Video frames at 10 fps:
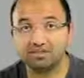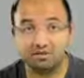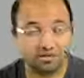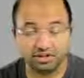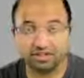
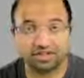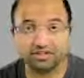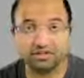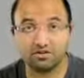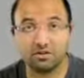like I
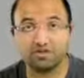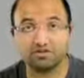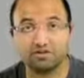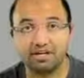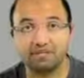said, you'll
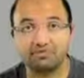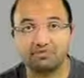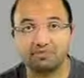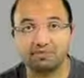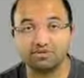have competitive
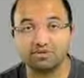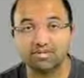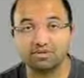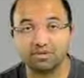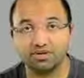performance to the
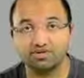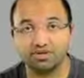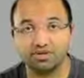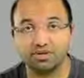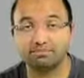
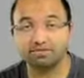X25E,